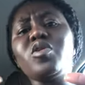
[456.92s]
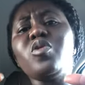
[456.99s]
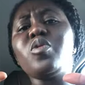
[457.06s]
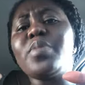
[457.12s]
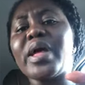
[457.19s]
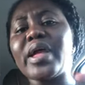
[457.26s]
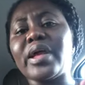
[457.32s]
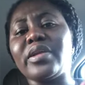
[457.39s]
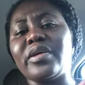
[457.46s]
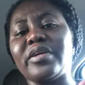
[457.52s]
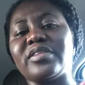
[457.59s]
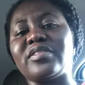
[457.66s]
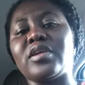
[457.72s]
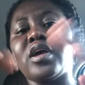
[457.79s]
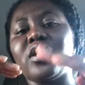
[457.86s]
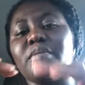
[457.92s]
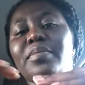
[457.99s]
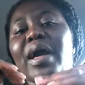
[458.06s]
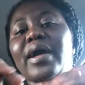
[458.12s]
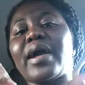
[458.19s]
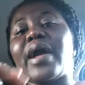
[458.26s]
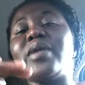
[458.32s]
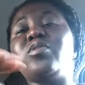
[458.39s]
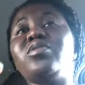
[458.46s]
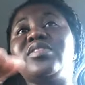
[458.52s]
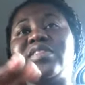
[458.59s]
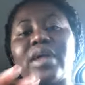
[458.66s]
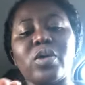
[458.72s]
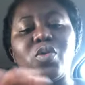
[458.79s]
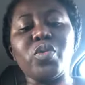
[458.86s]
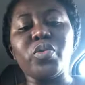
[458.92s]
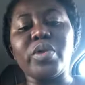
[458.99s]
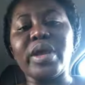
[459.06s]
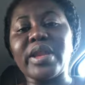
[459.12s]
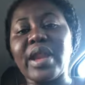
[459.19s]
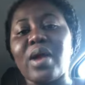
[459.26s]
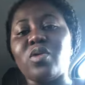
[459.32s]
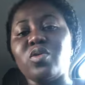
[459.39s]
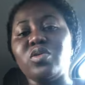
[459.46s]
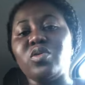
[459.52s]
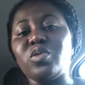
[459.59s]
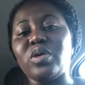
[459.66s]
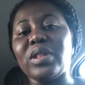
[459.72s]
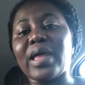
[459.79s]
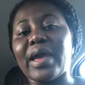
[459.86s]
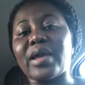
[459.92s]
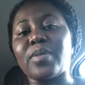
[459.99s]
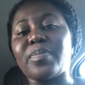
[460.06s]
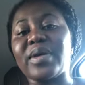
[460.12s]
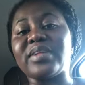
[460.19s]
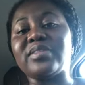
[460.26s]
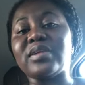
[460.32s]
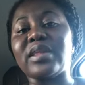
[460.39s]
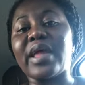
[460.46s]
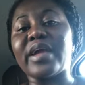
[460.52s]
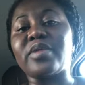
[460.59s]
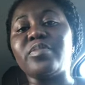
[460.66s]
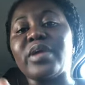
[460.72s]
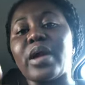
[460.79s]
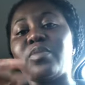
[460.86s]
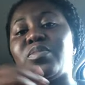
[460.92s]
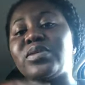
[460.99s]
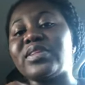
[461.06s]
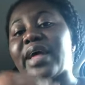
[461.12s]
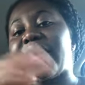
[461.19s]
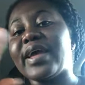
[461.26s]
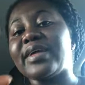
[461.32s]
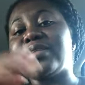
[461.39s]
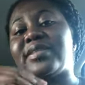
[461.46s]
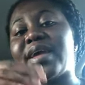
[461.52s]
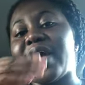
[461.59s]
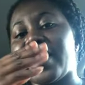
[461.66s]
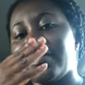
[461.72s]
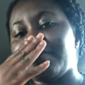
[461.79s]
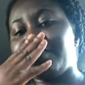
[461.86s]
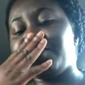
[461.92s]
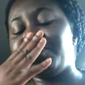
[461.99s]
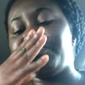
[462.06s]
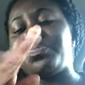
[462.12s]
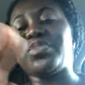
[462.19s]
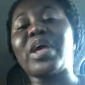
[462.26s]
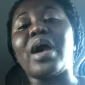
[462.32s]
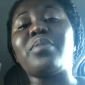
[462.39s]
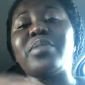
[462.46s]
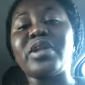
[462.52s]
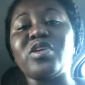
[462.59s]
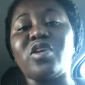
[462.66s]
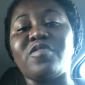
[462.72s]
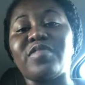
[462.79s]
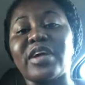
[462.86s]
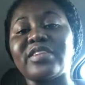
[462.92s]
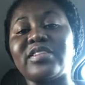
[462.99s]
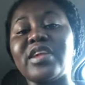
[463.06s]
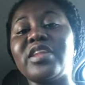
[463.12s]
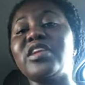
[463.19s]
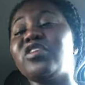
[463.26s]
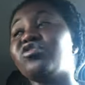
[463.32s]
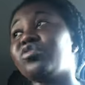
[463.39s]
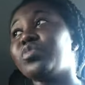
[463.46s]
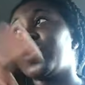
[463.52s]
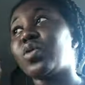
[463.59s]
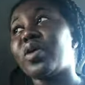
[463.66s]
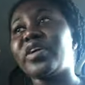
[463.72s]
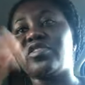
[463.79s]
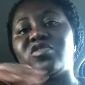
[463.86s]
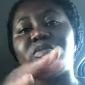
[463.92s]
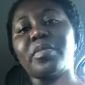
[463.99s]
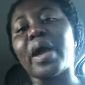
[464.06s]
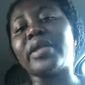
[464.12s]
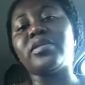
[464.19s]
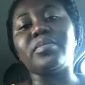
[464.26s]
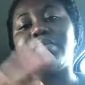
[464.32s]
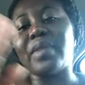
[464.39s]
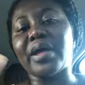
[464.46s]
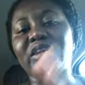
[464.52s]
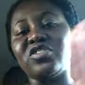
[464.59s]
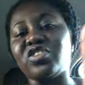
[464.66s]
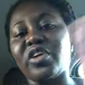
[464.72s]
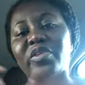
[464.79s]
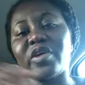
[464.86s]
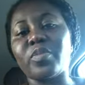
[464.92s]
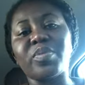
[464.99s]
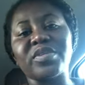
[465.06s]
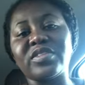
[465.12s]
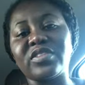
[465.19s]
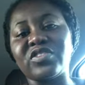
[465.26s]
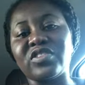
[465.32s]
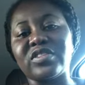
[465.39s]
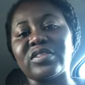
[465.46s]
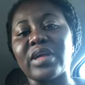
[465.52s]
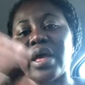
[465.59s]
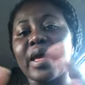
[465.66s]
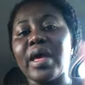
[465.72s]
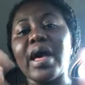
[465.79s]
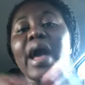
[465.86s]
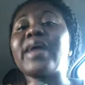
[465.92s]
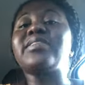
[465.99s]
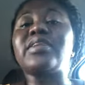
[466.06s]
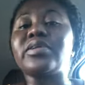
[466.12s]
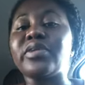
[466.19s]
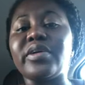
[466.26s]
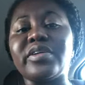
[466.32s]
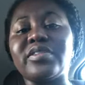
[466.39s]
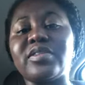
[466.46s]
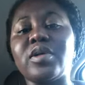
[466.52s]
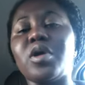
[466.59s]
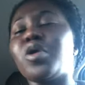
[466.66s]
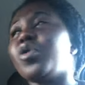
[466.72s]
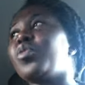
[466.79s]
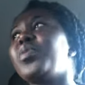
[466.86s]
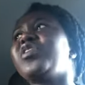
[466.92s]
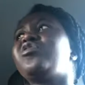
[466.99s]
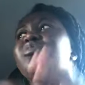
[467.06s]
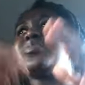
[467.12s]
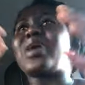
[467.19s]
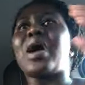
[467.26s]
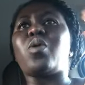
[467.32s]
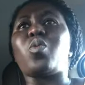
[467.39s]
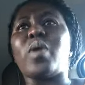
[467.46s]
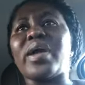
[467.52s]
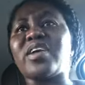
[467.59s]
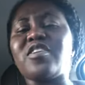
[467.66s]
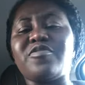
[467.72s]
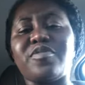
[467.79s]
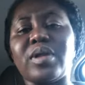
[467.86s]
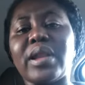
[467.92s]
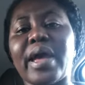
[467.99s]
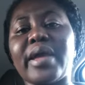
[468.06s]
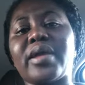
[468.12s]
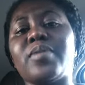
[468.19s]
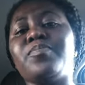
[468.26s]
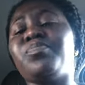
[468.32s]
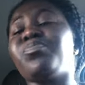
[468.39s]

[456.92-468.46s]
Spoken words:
Obey nurse. But I who say who we now look like a person like me, Abu Sayan say, how many of us in you to me call into managerial positions as a nurse? Ube to me I work it for like